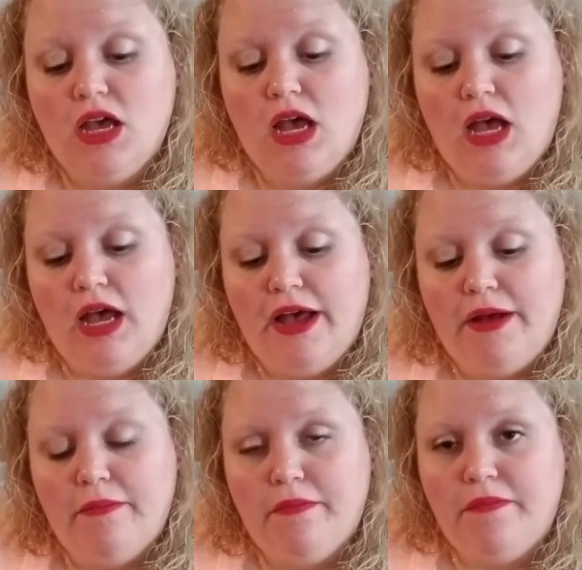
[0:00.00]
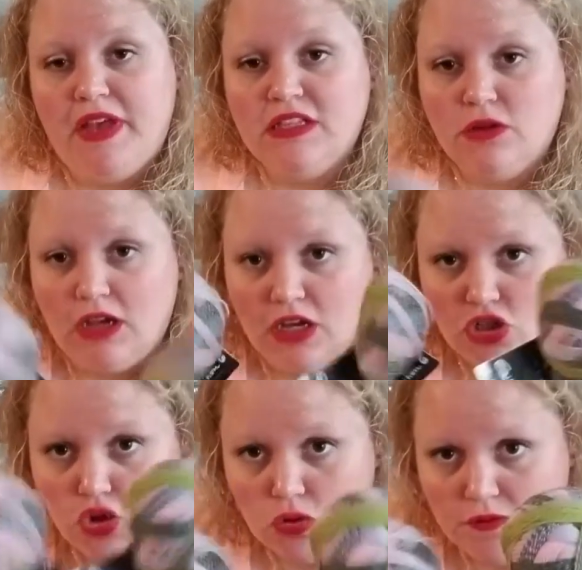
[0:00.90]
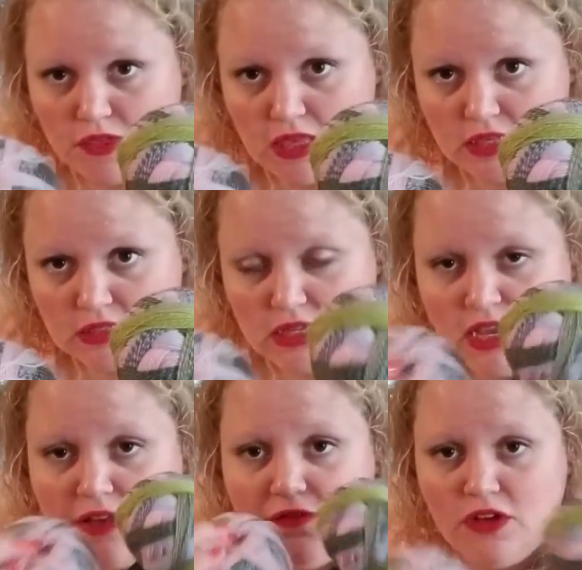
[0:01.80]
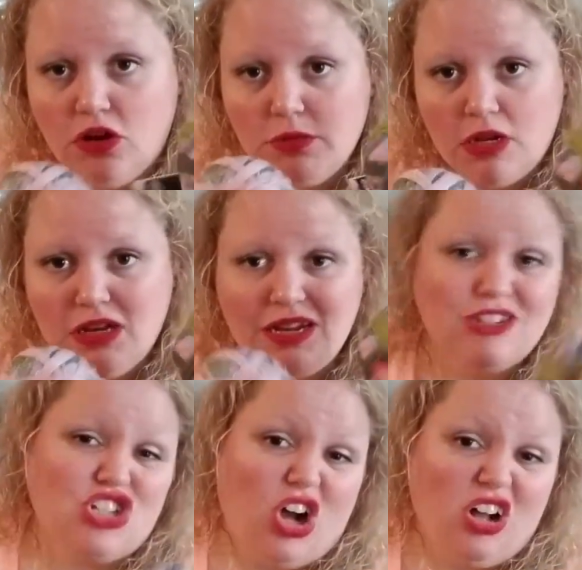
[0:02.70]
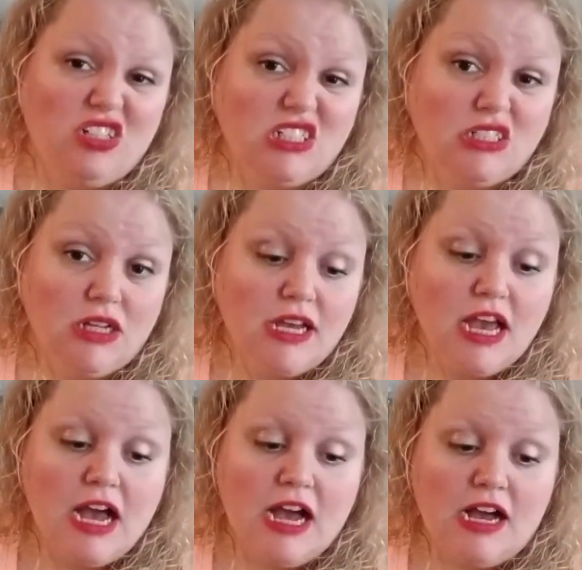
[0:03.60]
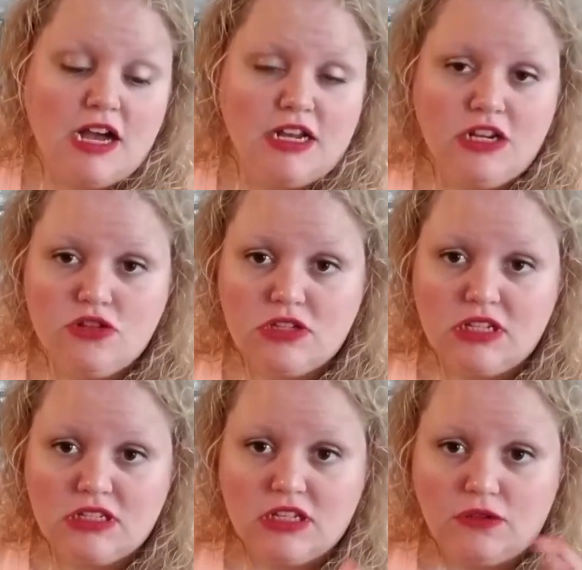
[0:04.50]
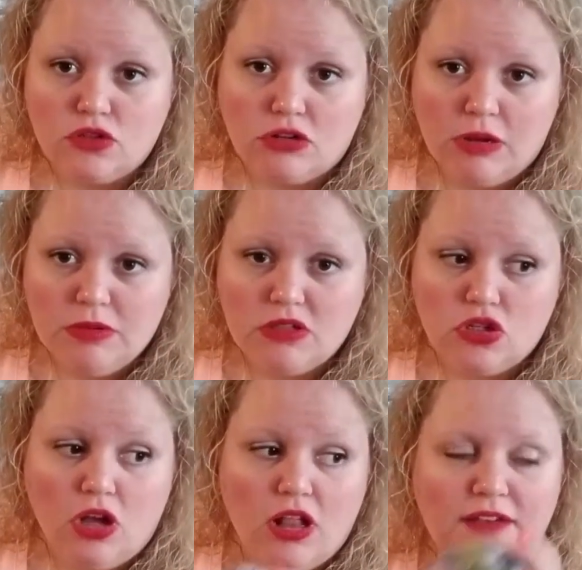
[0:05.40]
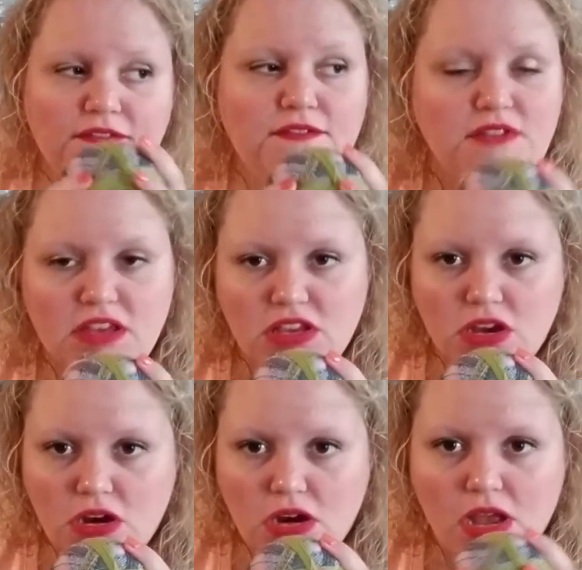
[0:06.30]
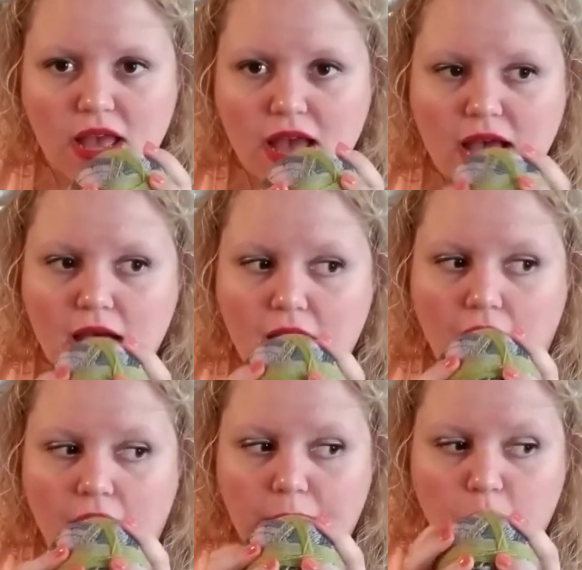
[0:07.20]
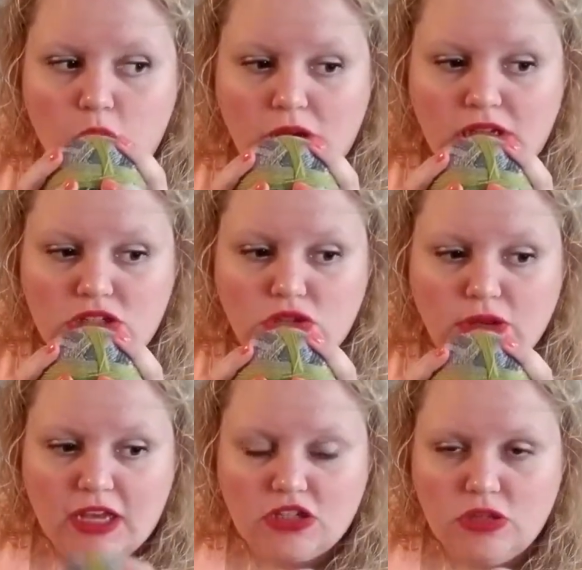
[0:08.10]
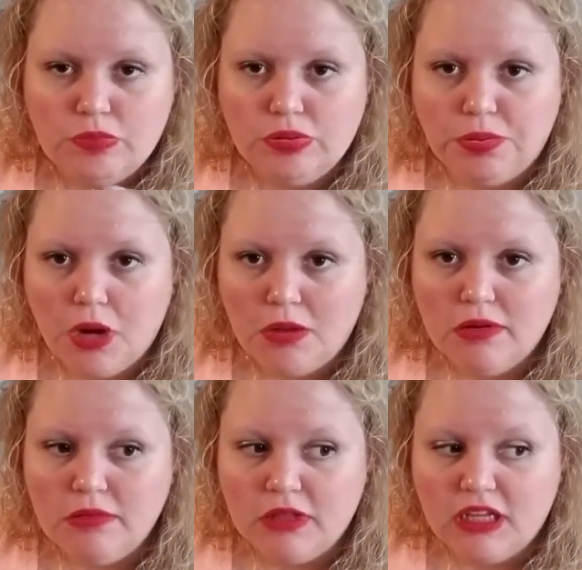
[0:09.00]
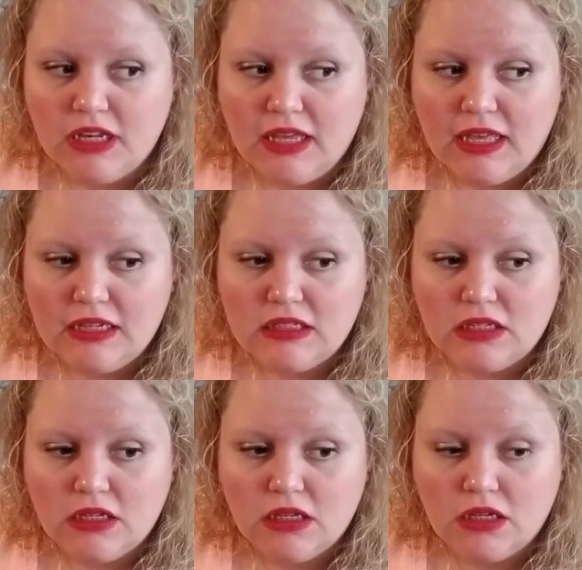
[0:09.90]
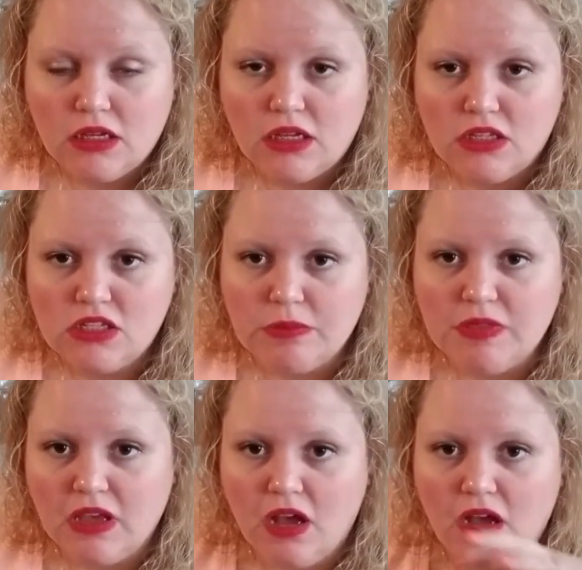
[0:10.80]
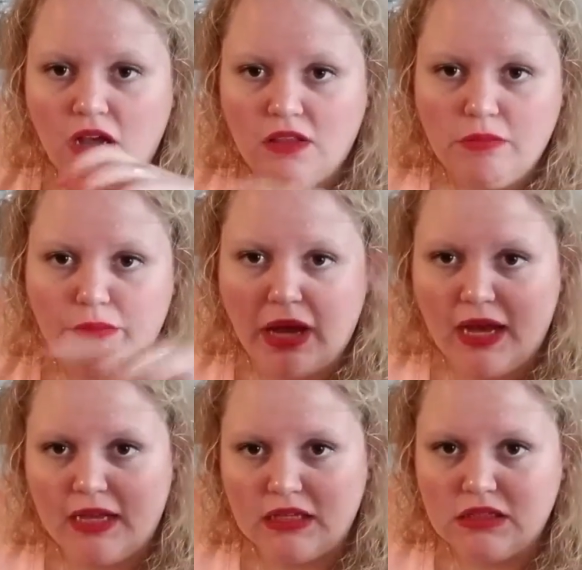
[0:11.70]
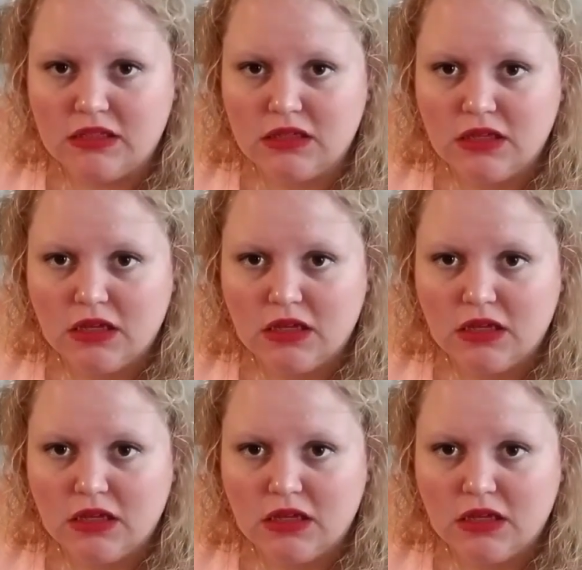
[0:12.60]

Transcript: And so I got 2 of these, and I figure I'm going to knit a shawl. An interesting self-striping shawl. I figure I'm going to actually probably knit something on the bias.